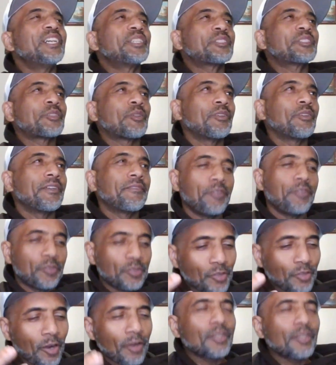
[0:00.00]
So if you
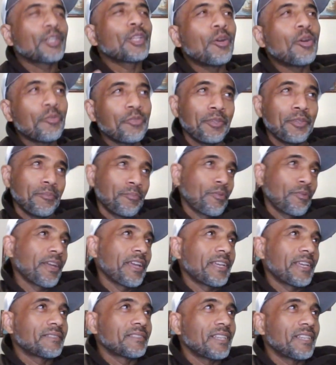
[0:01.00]
start a clothing
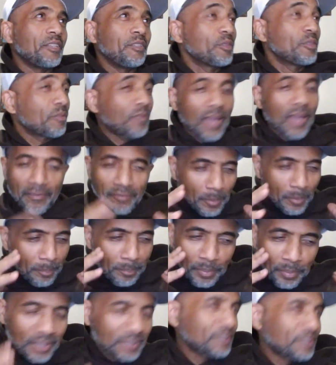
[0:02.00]
brand and you don't have a
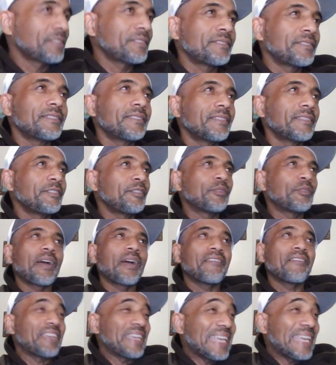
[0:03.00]
budget, you don't
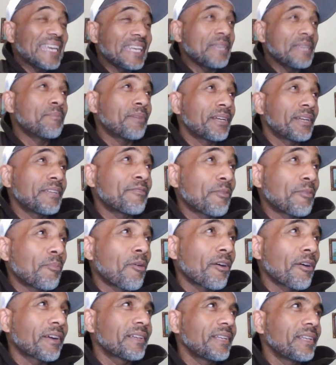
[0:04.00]
have any money for
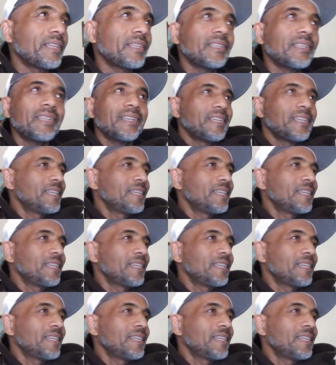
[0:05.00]
marketing,